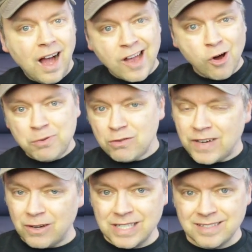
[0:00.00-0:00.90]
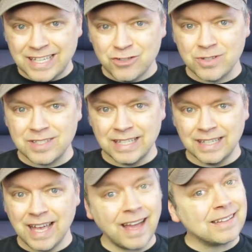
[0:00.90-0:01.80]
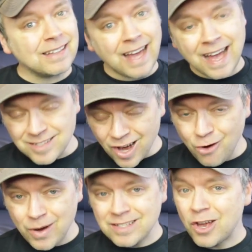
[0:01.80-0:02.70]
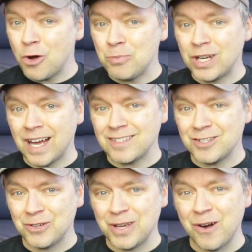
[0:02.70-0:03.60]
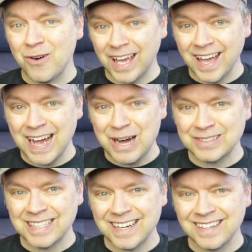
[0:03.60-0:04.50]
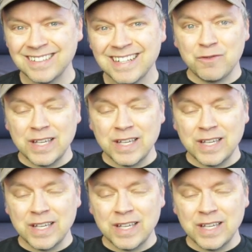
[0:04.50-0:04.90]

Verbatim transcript: I hope you found this interesting. And as always, I hope you guys are doing okay out there,